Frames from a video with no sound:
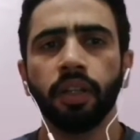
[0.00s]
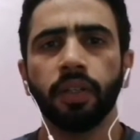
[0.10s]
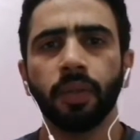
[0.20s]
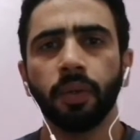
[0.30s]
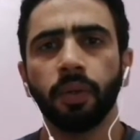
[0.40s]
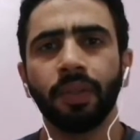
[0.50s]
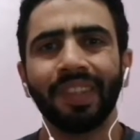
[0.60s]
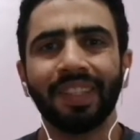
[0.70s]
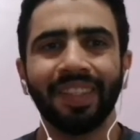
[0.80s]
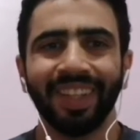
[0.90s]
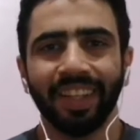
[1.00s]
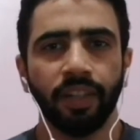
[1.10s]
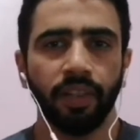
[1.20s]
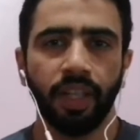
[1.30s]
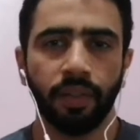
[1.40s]
So that's the
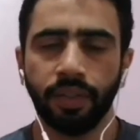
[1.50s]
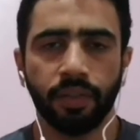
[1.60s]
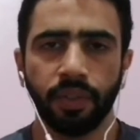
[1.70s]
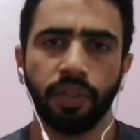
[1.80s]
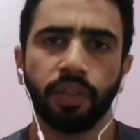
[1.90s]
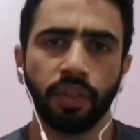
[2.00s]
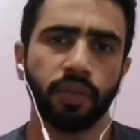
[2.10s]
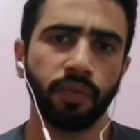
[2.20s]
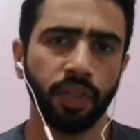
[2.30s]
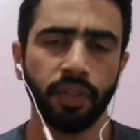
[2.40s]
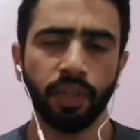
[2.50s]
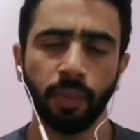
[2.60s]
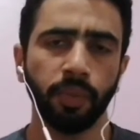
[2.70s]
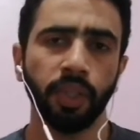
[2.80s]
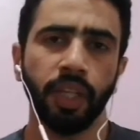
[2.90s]
linear layout. It's just very
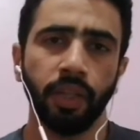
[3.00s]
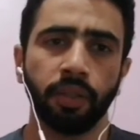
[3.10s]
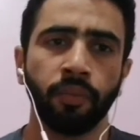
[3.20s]
simple layout.